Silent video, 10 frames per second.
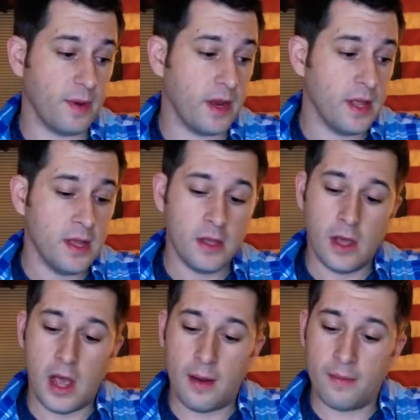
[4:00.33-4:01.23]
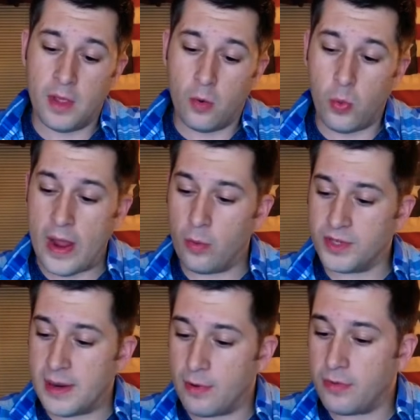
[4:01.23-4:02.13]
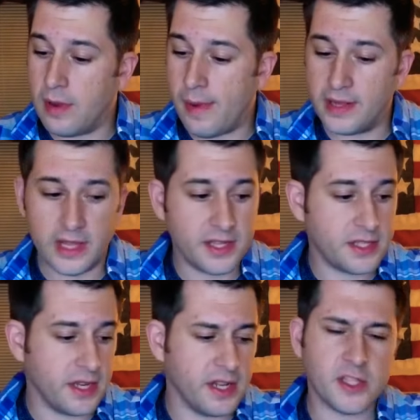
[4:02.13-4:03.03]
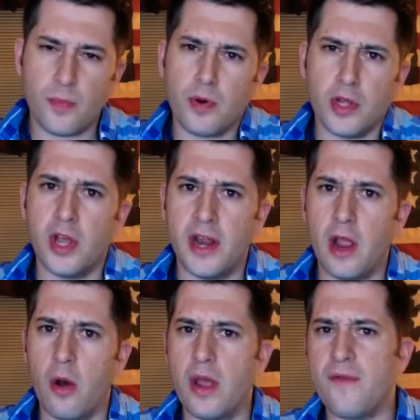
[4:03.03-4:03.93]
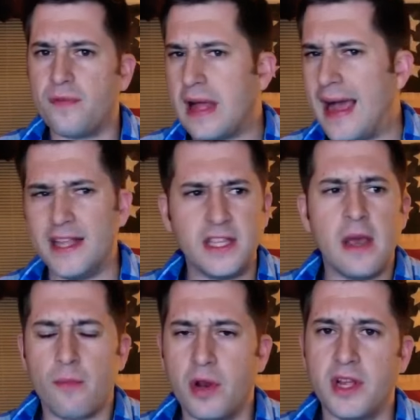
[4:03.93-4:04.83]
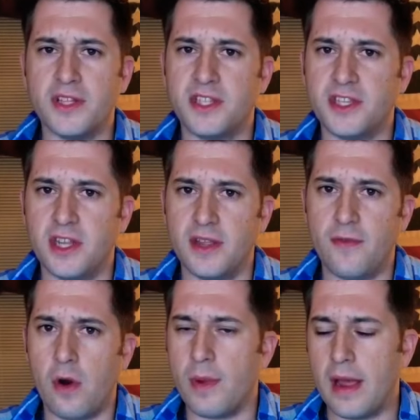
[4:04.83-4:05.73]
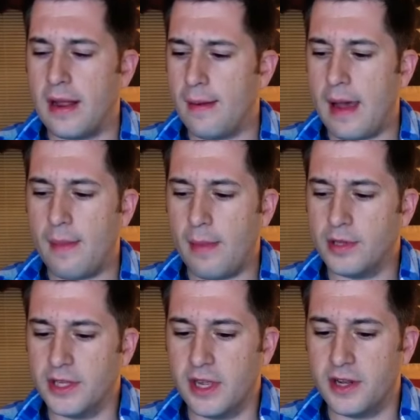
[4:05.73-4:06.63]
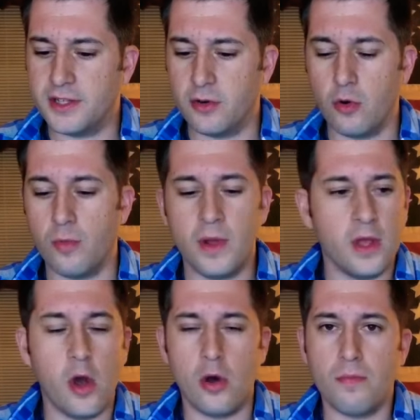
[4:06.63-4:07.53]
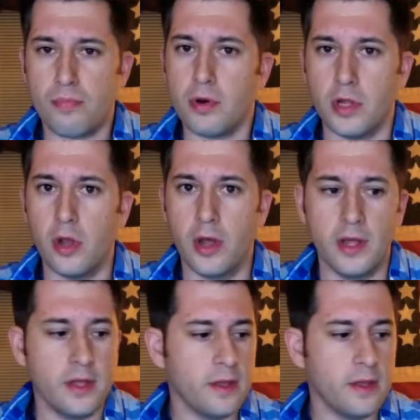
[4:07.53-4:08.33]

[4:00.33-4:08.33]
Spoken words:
But weight was number 3 on my list, and it's a pretty good arrow. It flies pretty consistently for me on it. I'm able to get it to group pretty good.